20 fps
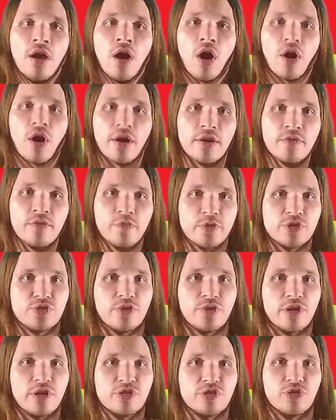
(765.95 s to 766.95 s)
Our
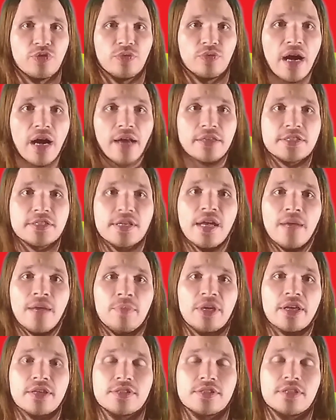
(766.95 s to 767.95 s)
infrastructure rots
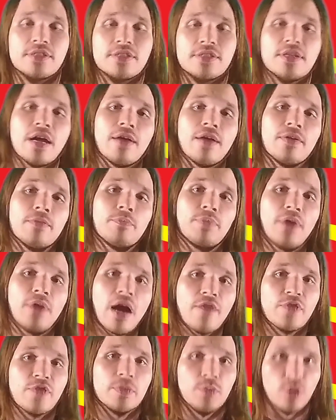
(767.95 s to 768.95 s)
because it's not
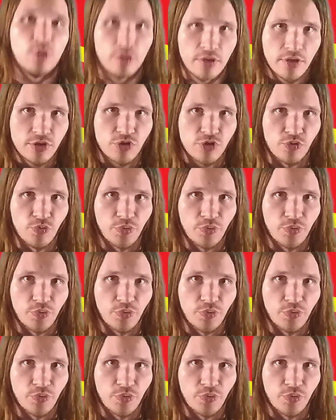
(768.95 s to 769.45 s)
profitable to